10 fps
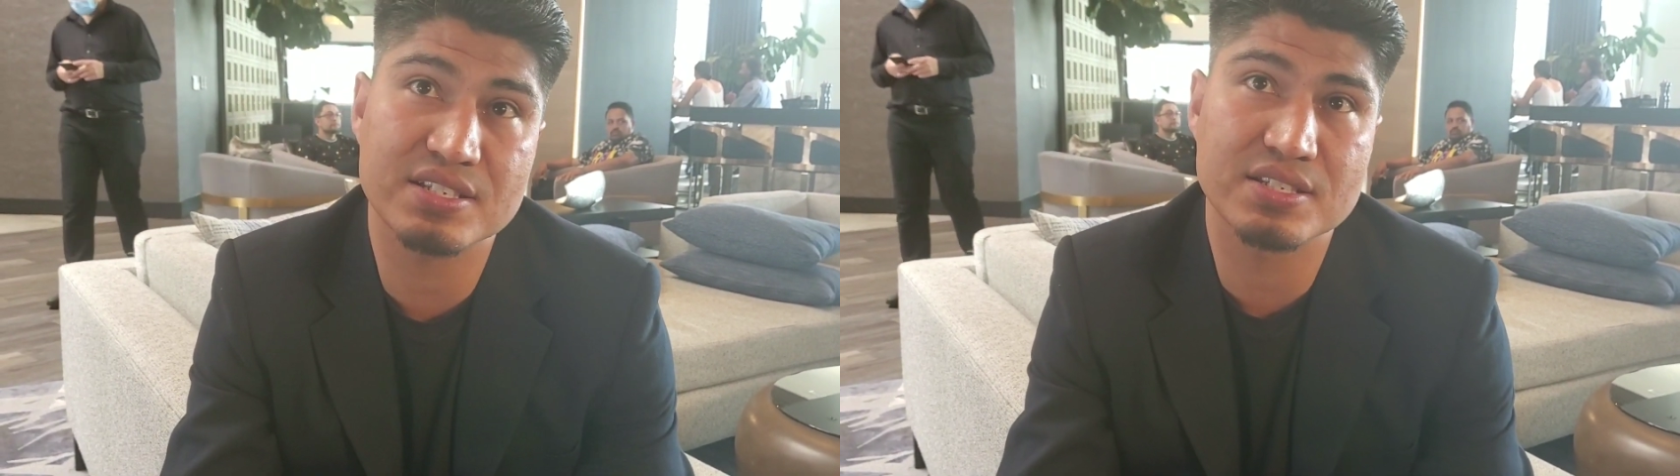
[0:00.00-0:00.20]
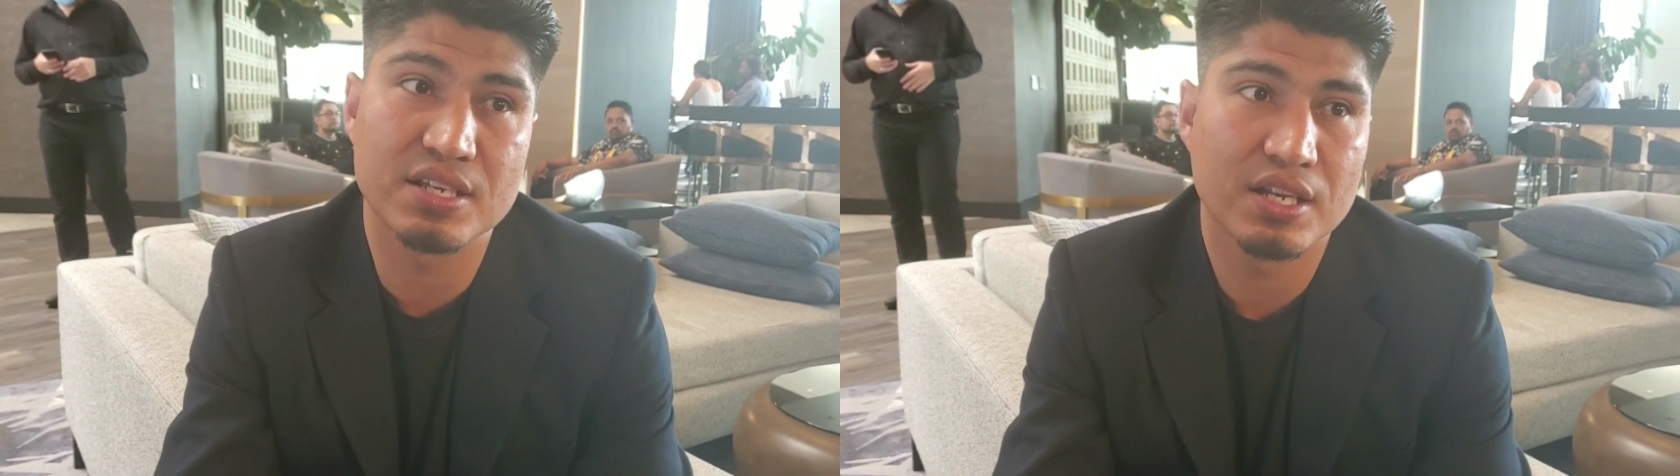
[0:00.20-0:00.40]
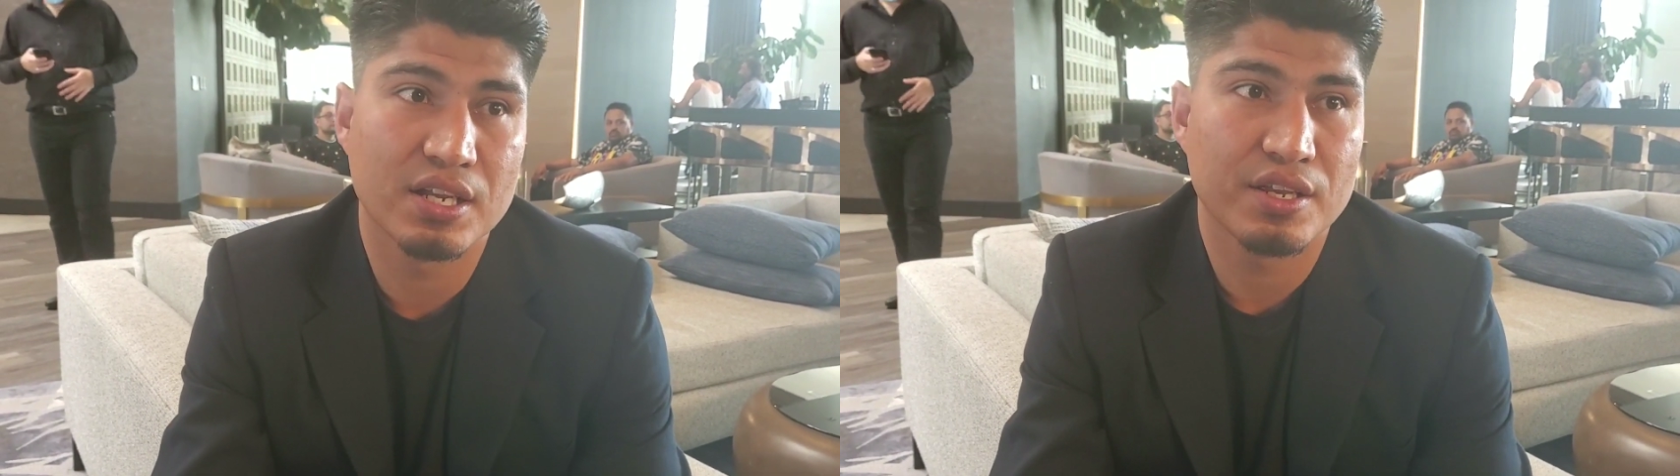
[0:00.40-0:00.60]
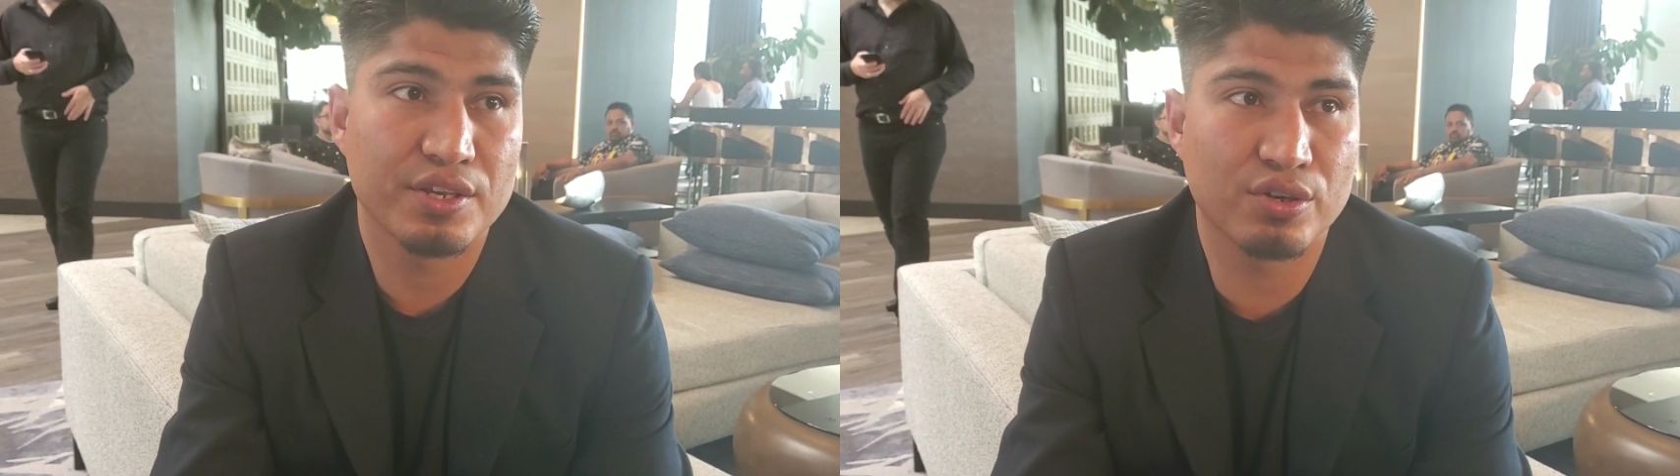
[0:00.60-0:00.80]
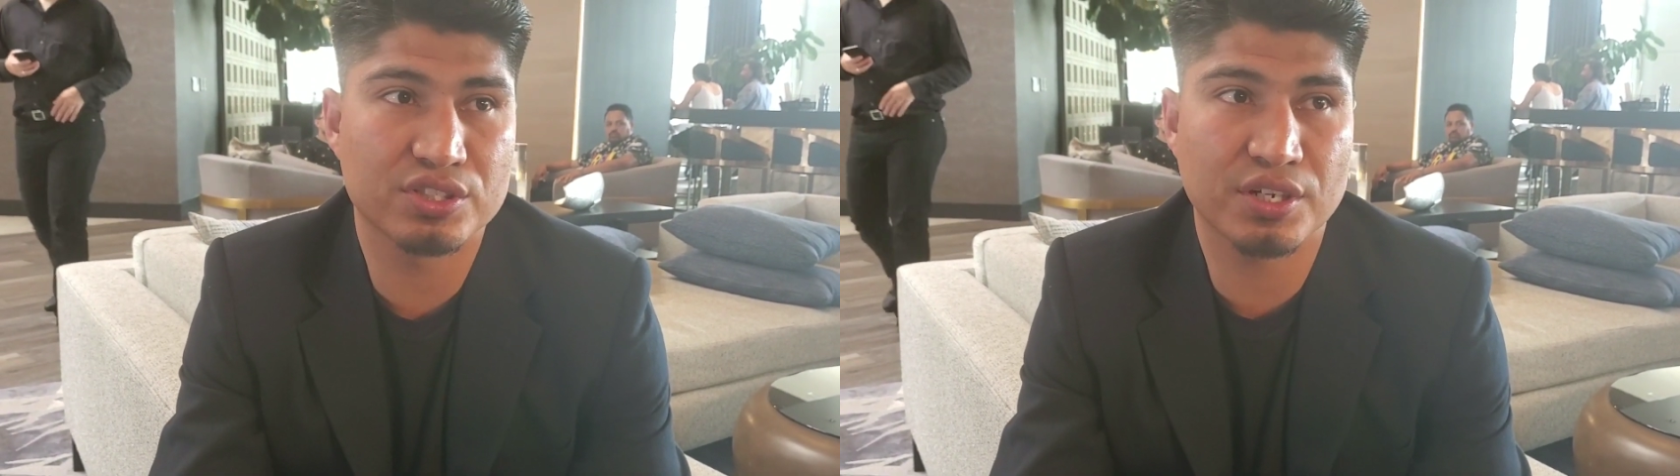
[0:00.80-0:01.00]
because,
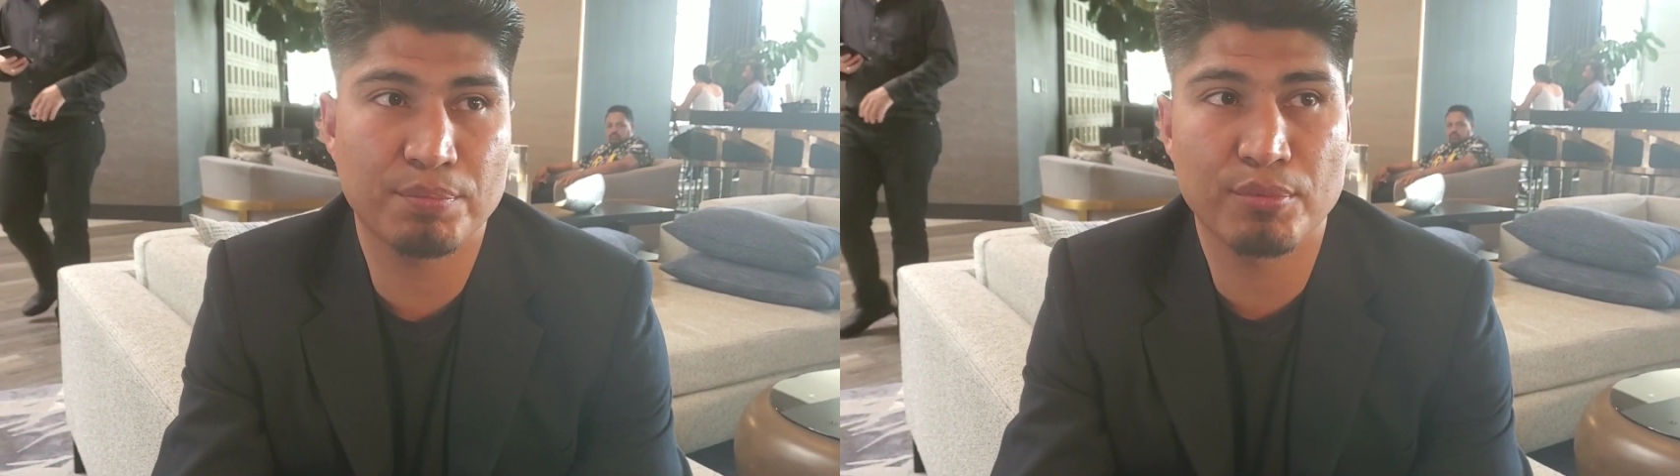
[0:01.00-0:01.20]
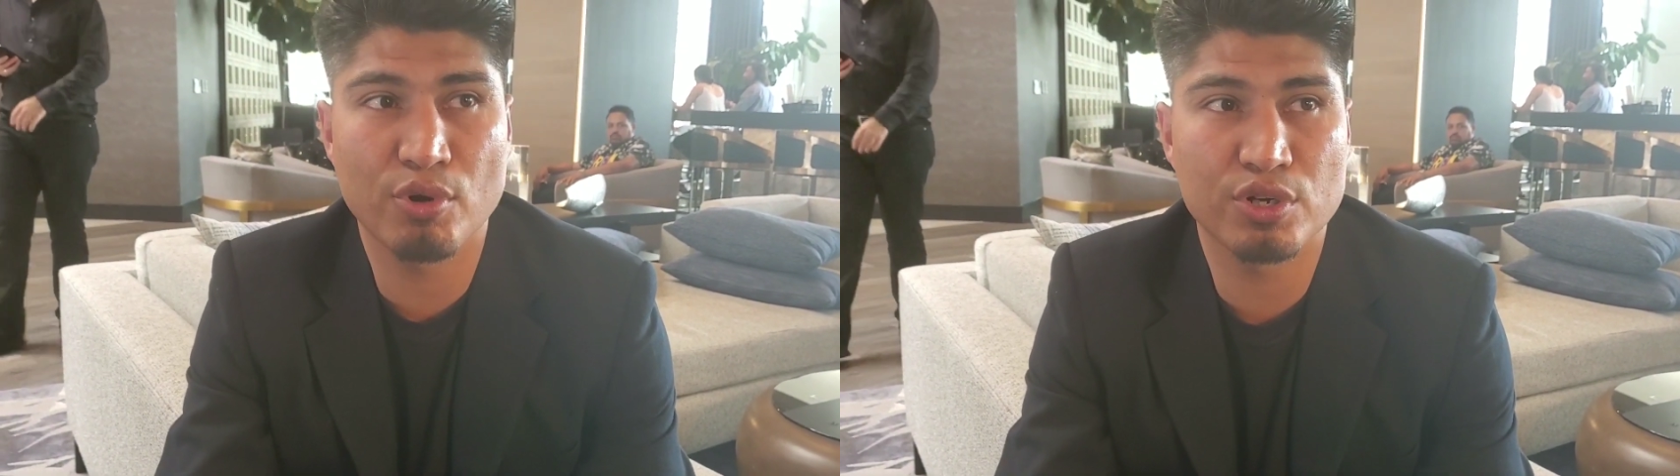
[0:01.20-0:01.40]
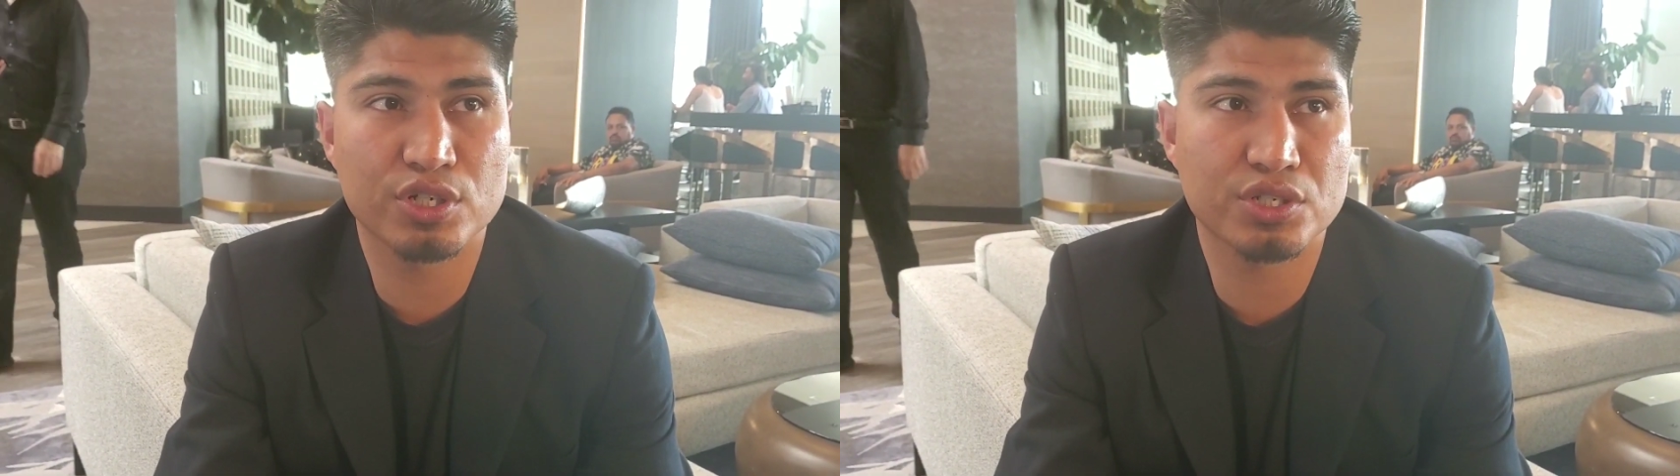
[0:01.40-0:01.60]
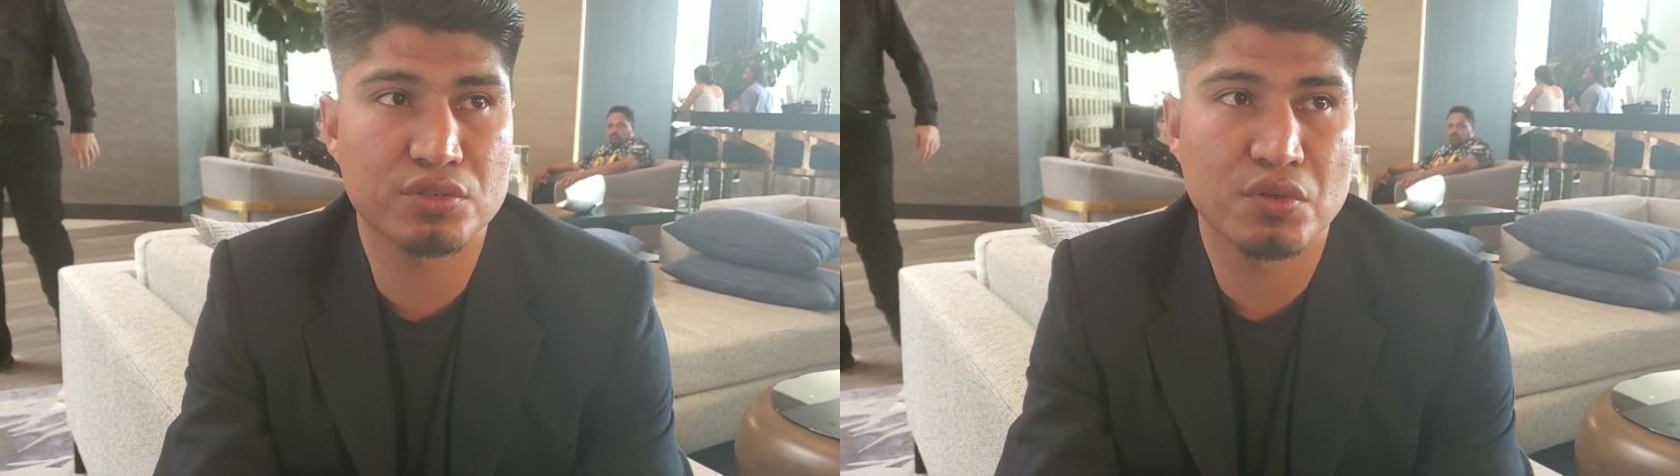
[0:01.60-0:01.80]
you know, certain promoters